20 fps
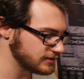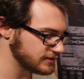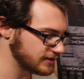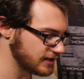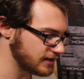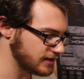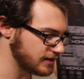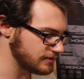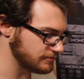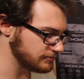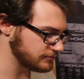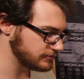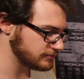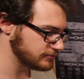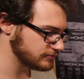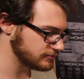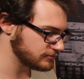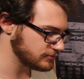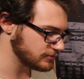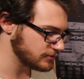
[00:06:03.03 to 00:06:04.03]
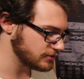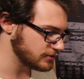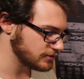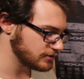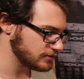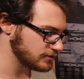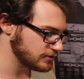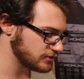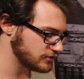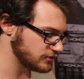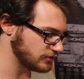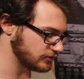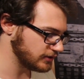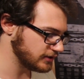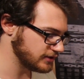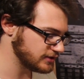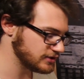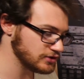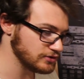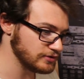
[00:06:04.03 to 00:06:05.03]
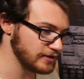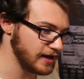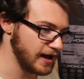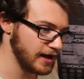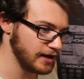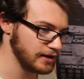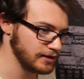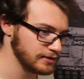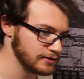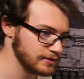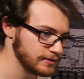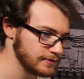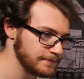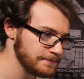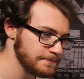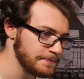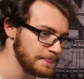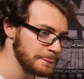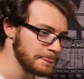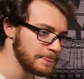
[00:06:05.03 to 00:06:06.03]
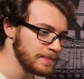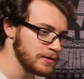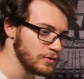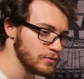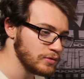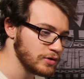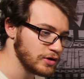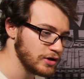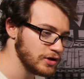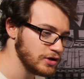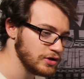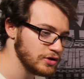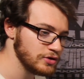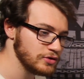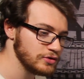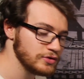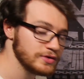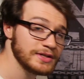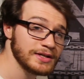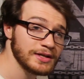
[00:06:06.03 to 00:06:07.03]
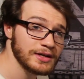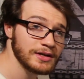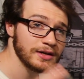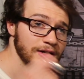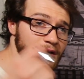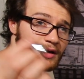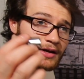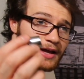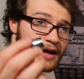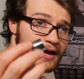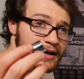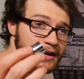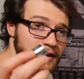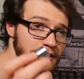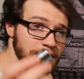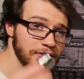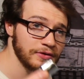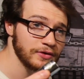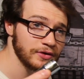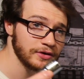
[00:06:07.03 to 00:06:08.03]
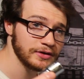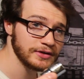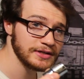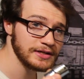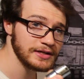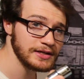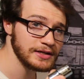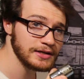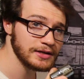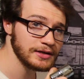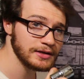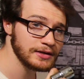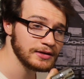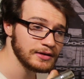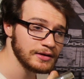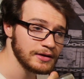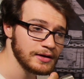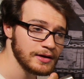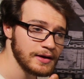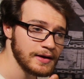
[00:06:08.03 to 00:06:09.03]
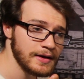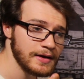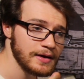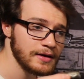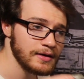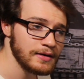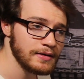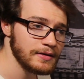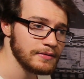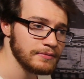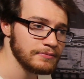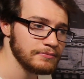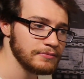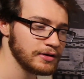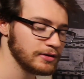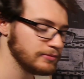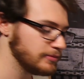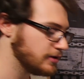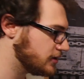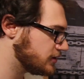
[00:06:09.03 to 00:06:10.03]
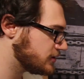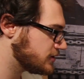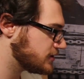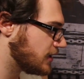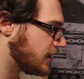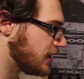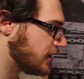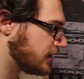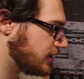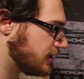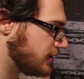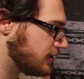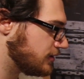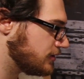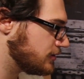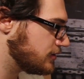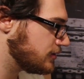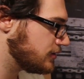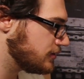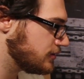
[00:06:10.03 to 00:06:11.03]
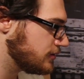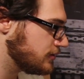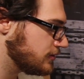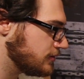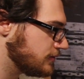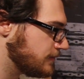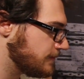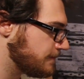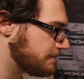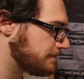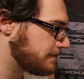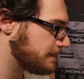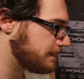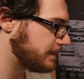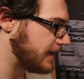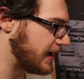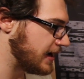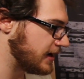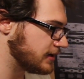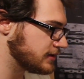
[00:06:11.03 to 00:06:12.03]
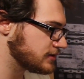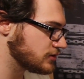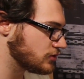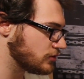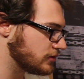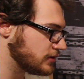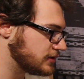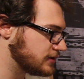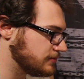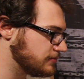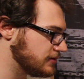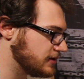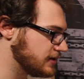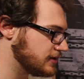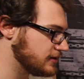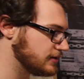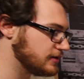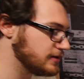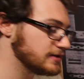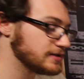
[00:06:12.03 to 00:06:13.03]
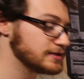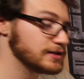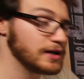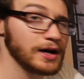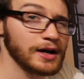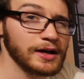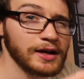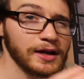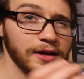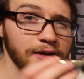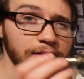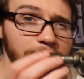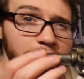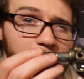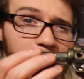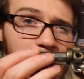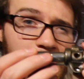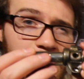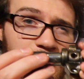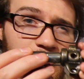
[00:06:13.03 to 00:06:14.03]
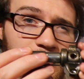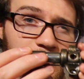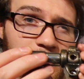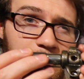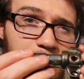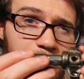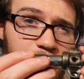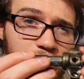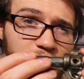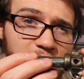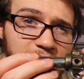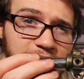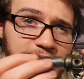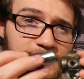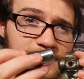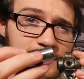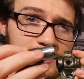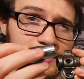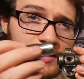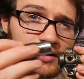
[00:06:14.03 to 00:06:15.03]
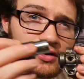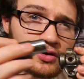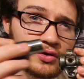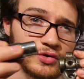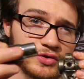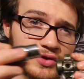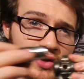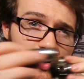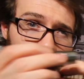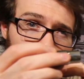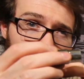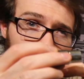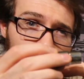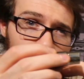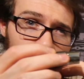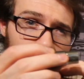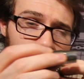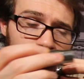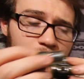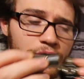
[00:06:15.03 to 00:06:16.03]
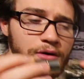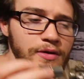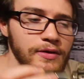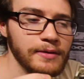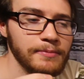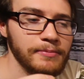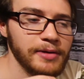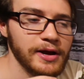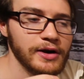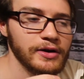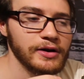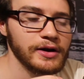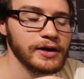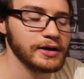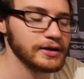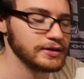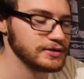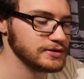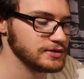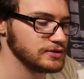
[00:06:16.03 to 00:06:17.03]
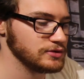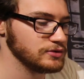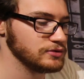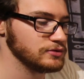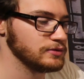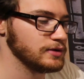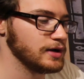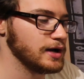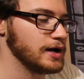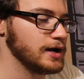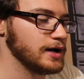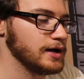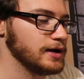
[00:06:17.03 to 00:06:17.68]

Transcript: setup. So let's do that. We're gonna use, again, a 13 millimeter socket. That is going to be the socket that actually presses and goes through the bearing to